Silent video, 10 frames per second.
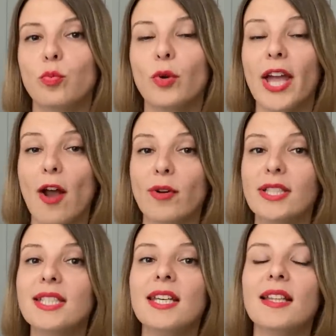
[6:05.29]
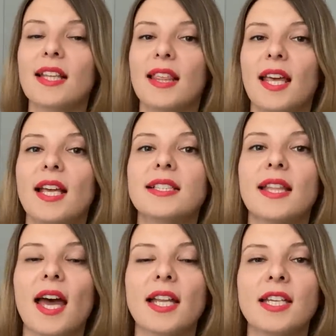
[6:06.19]
guarantee the things
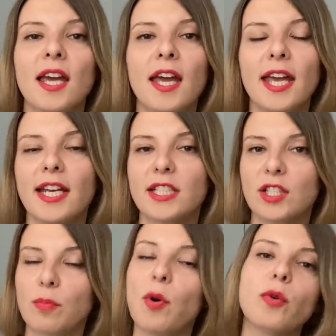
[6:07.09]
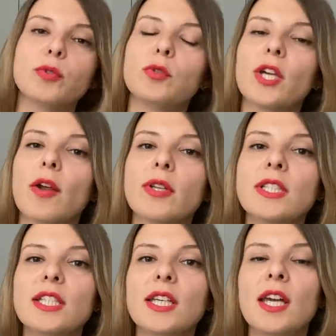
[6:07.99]
that it is supposed to
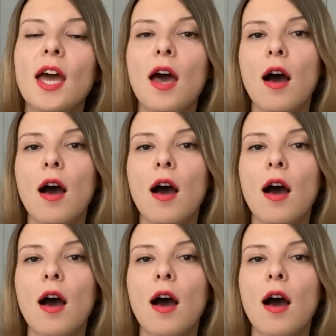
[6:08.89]
guarantee.